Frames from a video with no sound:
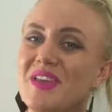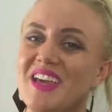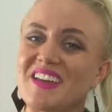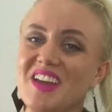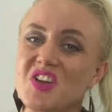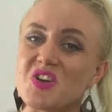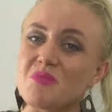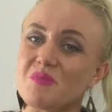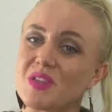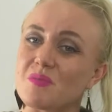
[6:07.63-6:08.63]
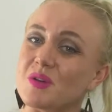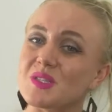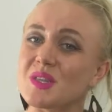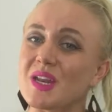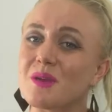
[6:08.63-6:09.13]
and I couldn't be the
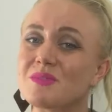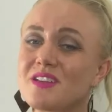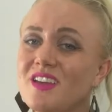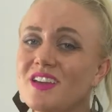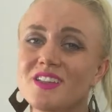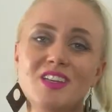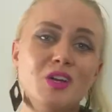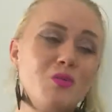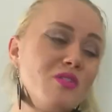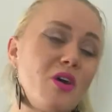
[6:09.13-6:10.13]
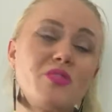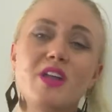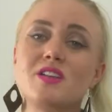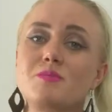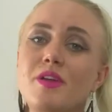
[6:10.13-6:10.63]
person that I am today without
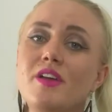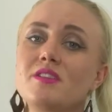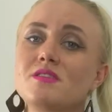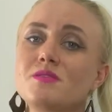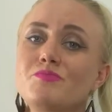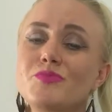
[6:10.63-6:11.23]
that experience.